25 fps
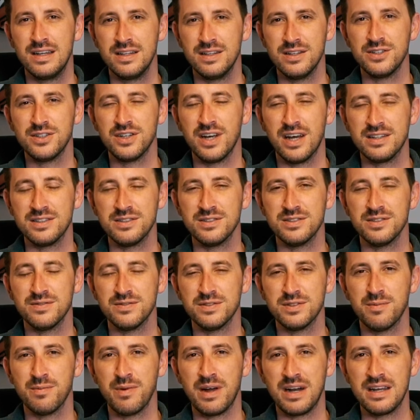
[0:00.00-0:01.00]
the chances of
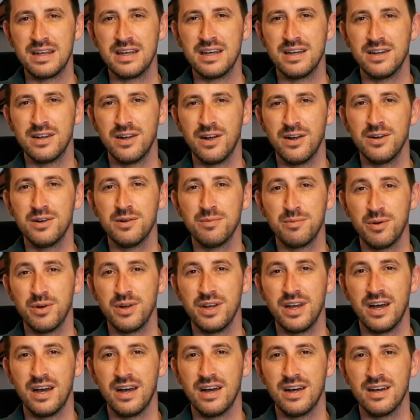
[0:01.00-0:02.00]
somebody getting hurt are
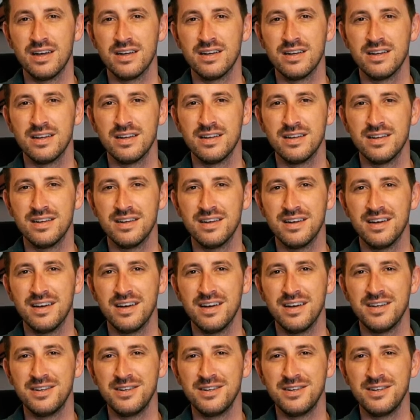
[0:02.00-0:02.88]
pretty high. Uh,